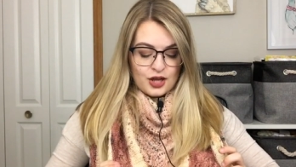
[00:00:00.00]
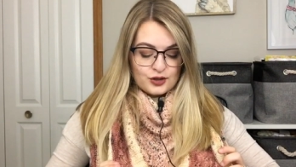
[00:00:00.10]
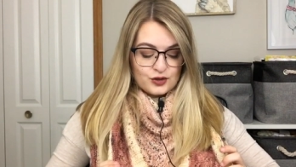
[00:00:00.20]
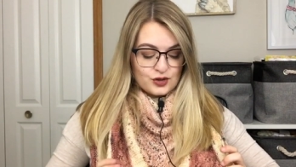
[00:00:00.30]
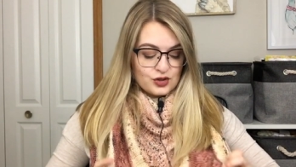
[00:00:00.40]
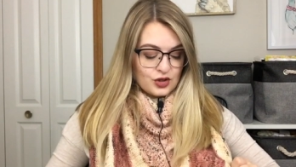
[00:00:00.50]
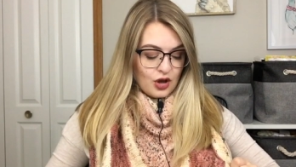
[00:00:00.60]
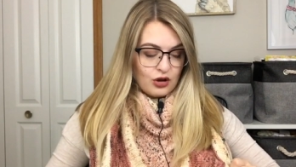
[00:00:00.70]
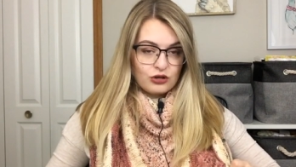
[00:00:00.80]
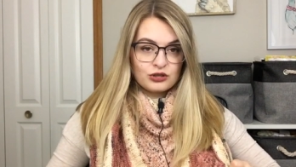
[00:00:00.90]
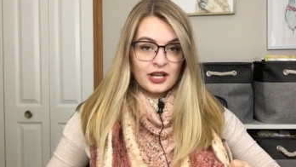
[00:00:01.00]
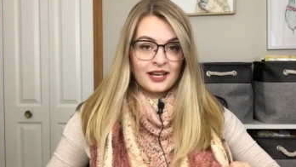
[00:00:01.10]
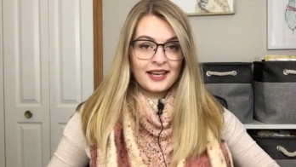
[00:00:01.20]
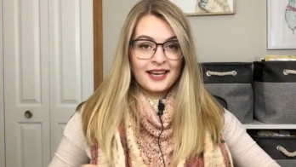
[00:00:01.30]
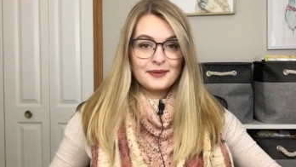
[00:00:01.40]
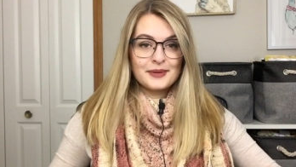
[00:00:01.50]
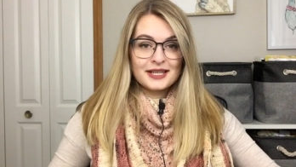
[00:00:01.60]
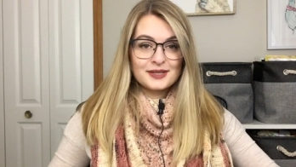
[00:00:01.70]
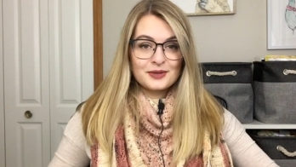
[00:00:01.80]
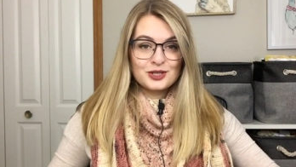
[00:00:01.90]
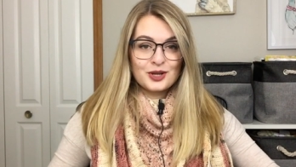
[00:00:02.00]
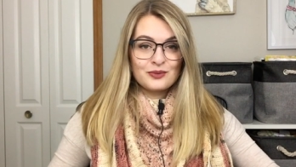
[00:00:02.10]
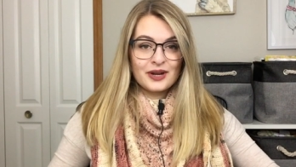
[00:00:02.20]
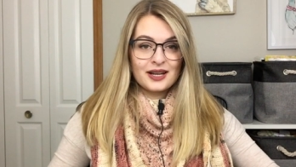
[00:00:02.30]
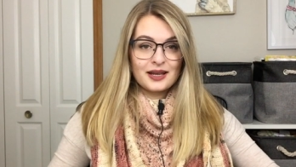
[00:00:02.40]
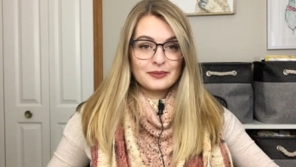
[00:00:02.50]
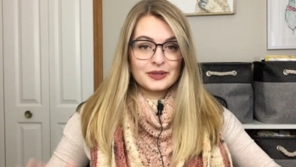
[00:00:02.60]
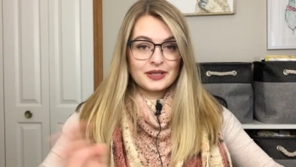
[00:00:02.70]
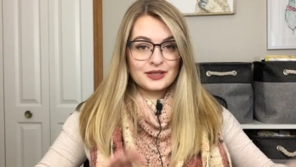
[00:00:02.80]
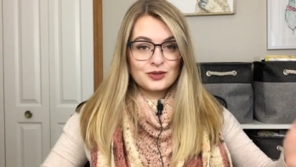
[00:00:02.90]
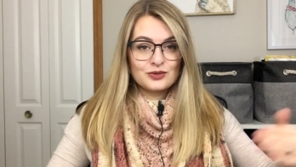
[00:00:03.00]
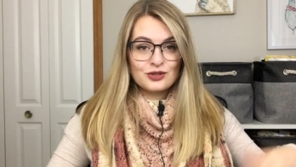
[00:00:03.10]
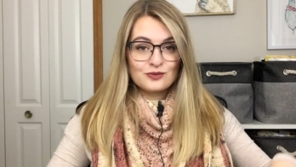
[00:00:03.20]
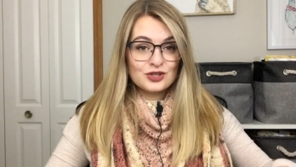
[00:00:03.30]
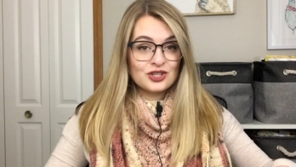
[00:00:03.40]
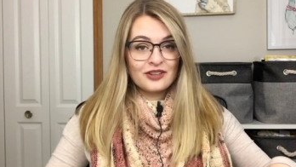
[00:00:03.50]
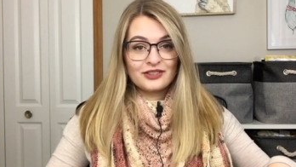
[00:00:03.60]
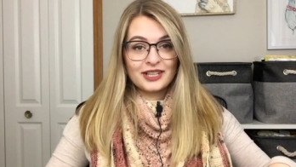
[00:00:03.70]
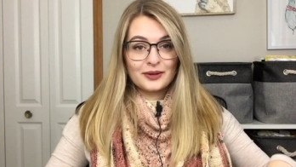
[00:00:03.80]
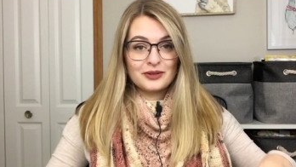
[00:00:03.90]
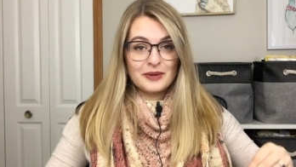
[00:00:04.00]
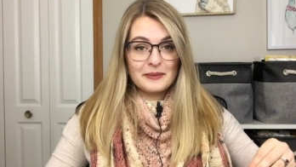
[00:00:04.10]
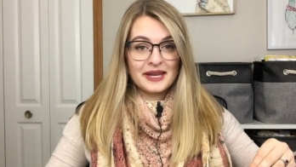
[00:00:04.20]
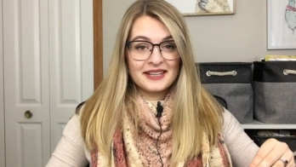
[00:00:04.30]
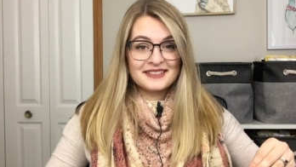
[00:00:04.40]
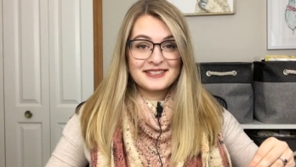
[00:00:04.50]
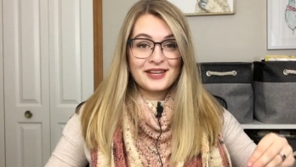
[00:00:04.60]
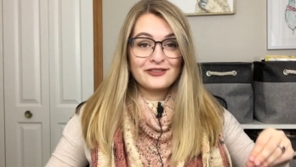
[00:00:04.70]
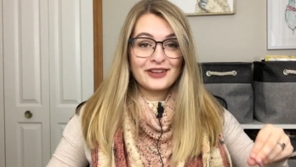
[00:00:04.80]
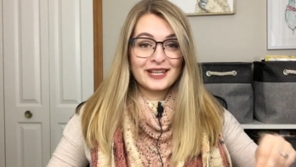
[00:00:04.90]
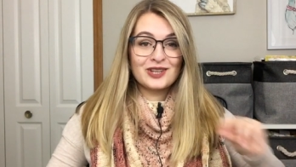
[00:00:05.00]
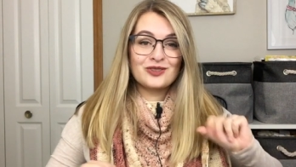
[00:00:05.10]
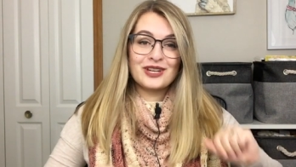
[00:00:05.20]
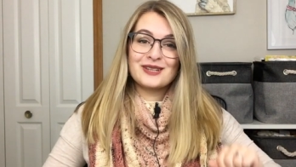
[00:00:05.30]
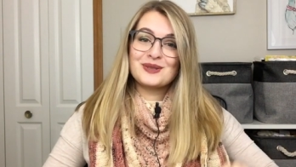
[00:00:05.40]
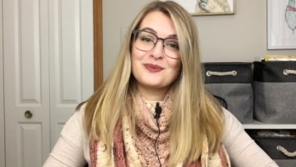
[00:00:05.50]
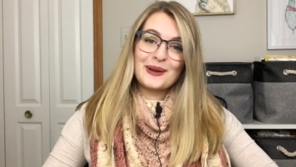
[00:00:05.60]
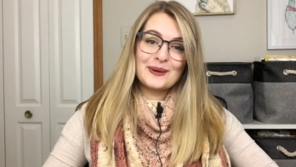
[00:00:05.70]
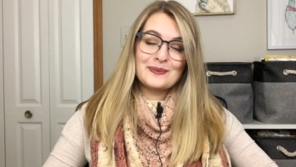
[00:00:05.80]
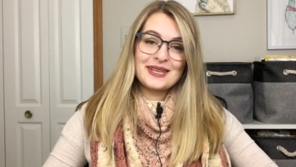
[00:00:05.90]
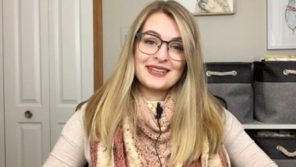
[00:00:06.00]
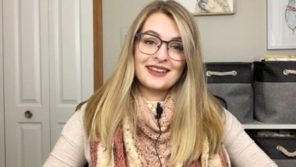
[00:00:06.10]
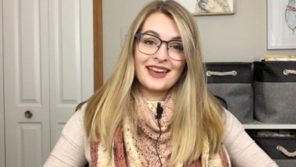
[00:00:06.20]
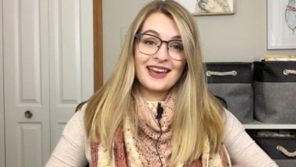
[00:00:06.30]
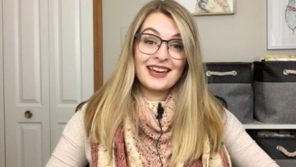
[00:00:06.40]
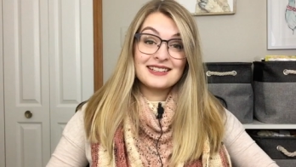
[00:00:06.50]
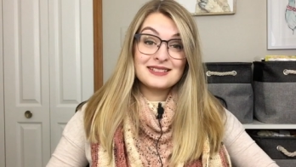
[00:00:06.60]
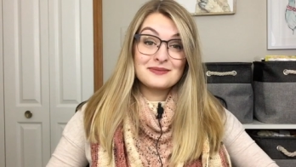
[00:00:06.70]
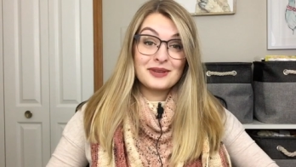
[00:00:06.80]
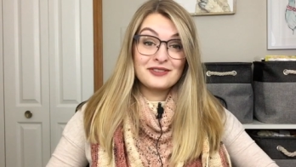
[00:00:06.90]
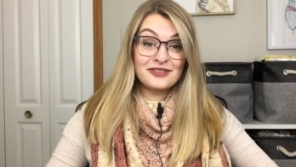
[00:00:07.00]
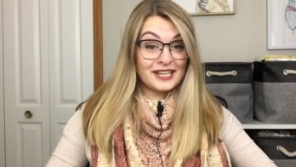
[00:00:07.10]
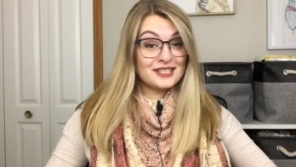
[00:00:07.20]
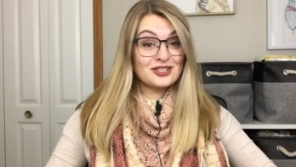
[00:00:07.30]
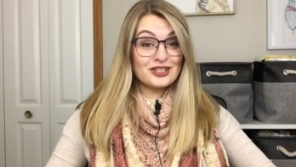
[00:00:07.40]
So I might as well jump right up, do some shuffling with my mic and stuff, and give you guys a better peek at my finished